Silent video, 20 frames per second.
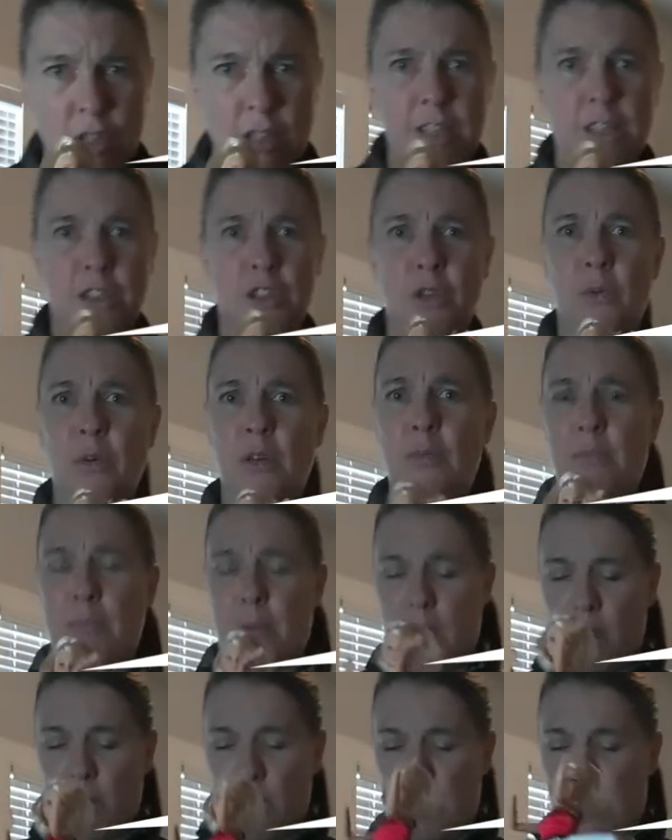to do with
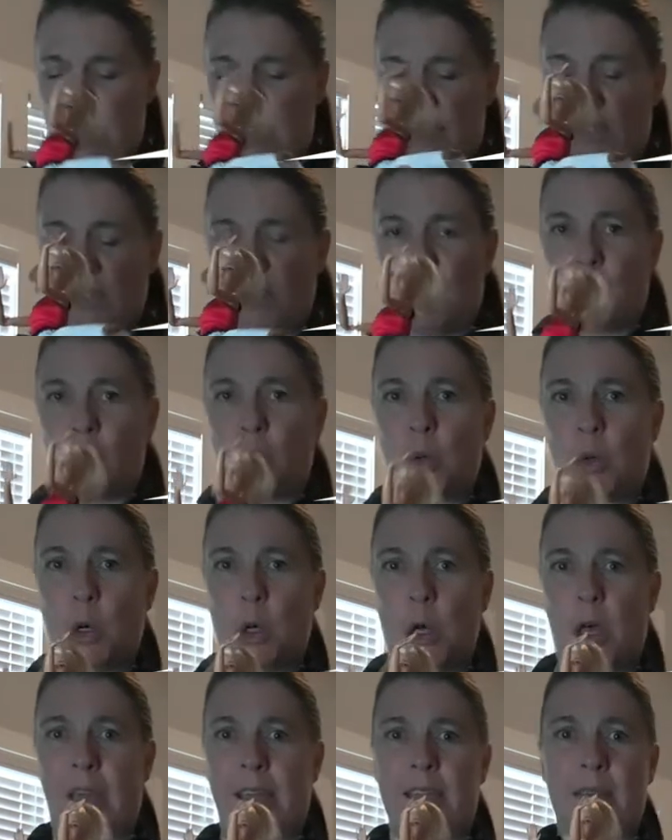Barbie at the
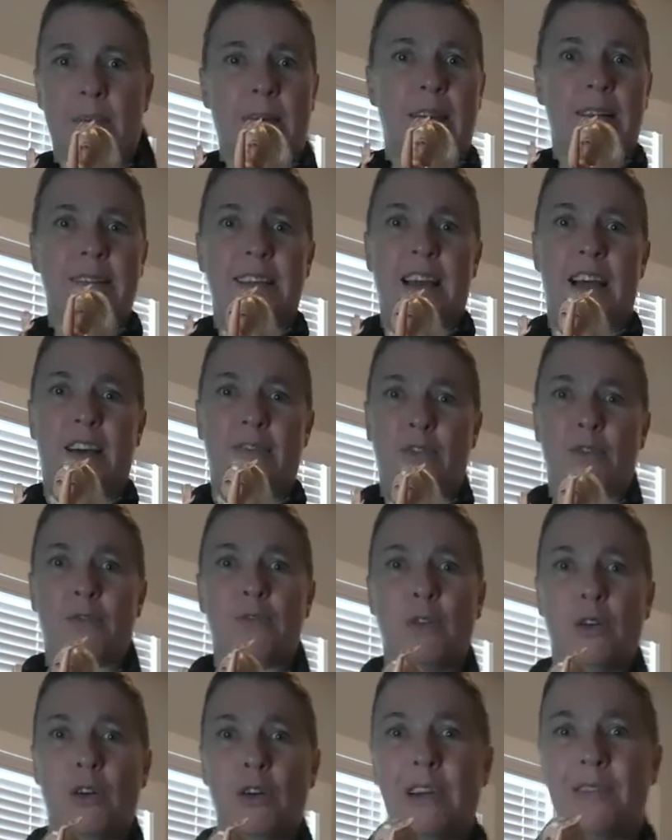school. I come out off the
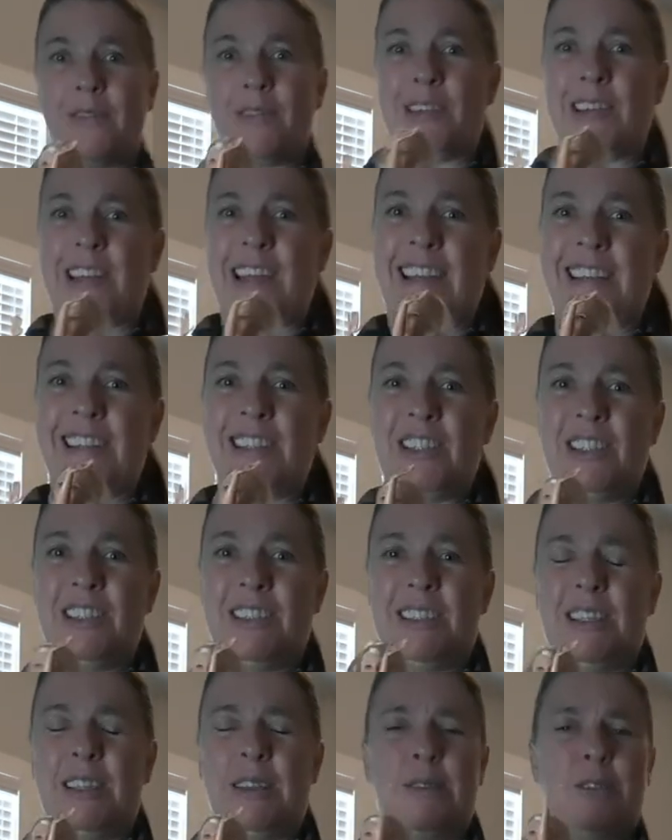floor after a day and
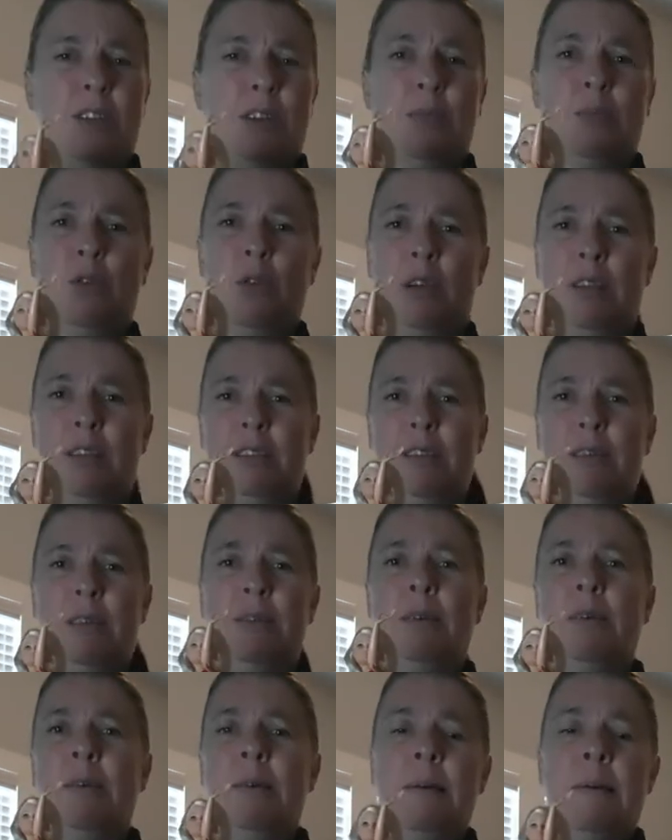she's in some crazy,
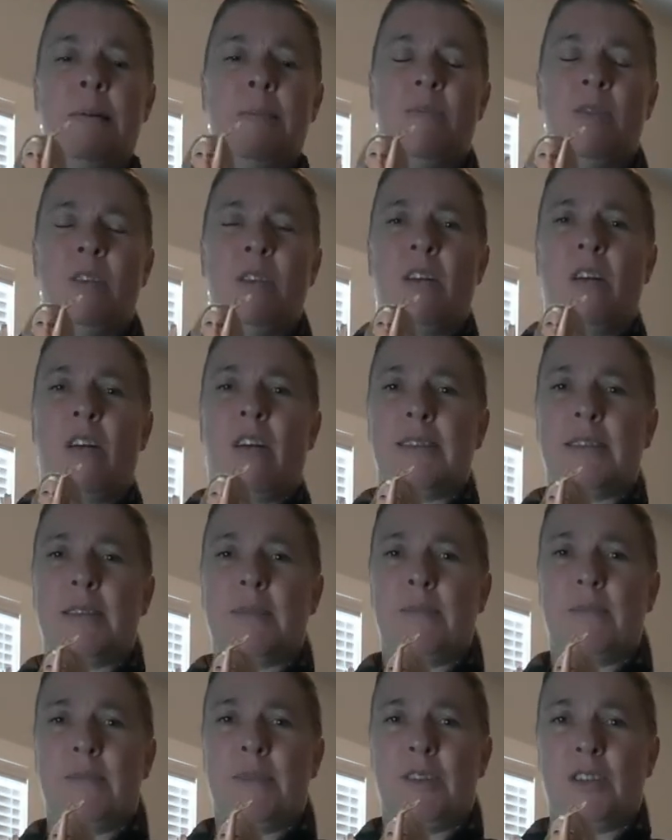
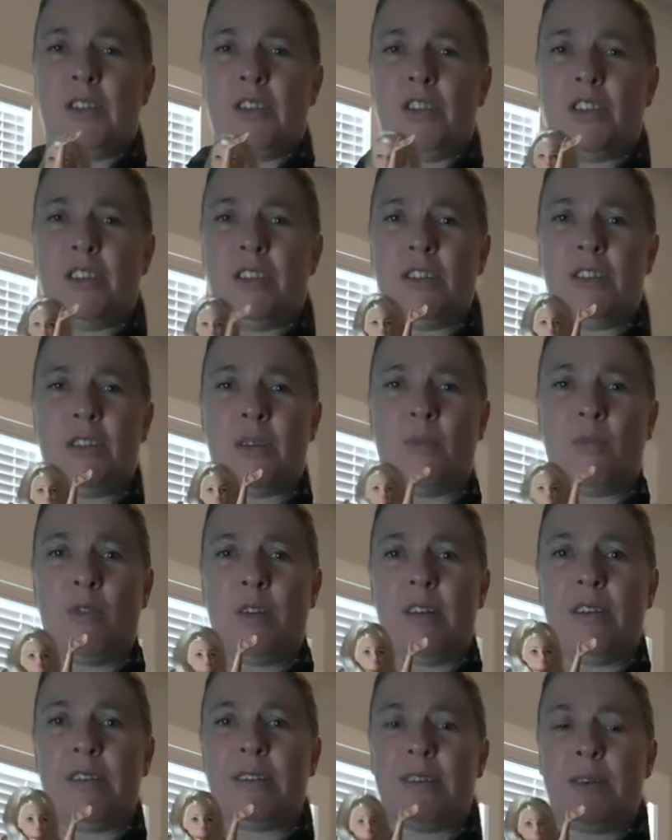awesome position
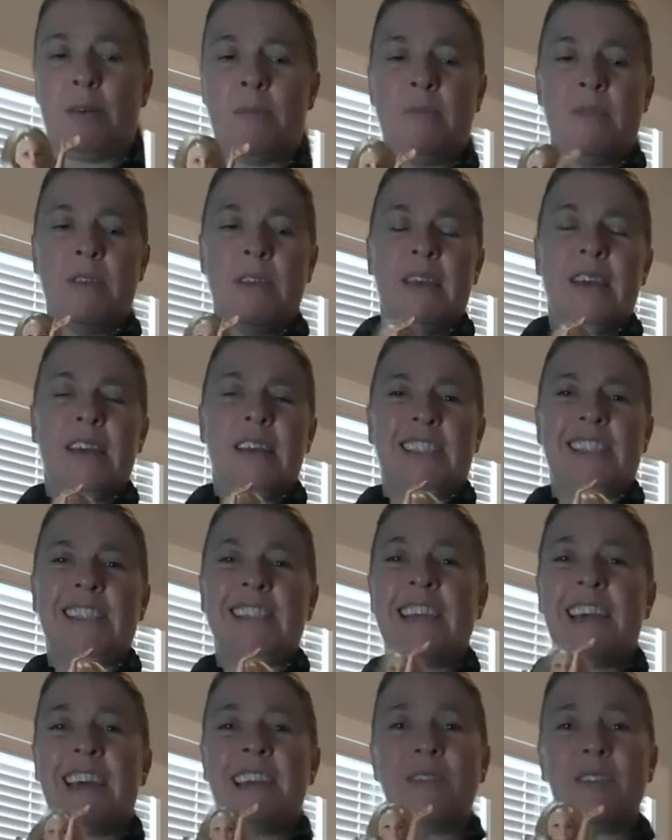somewhere. So she's
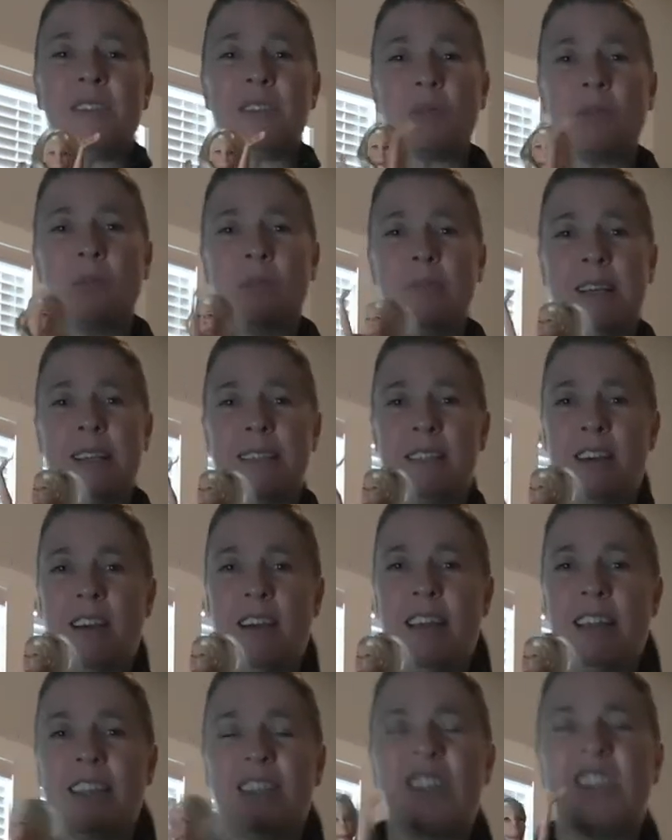kind of our school
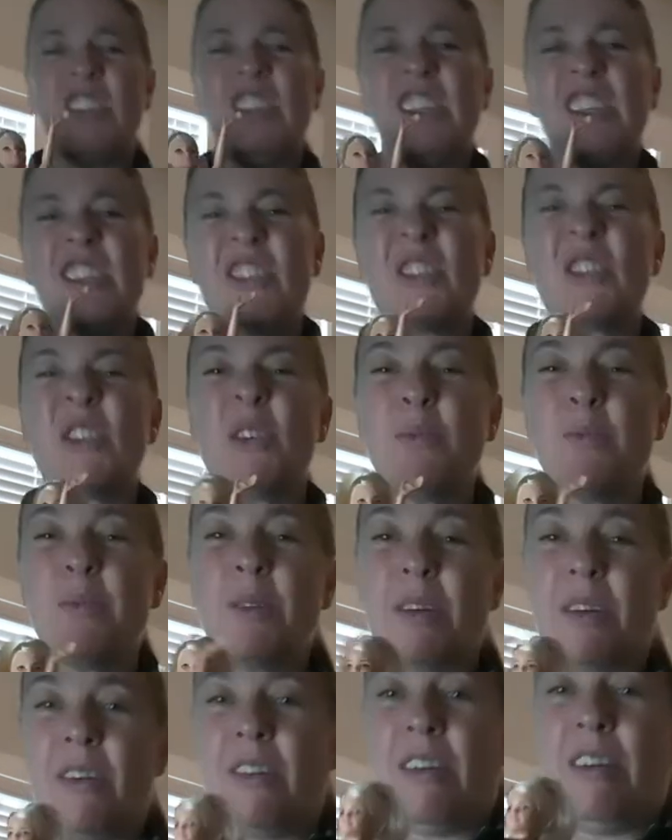mascot and she's super good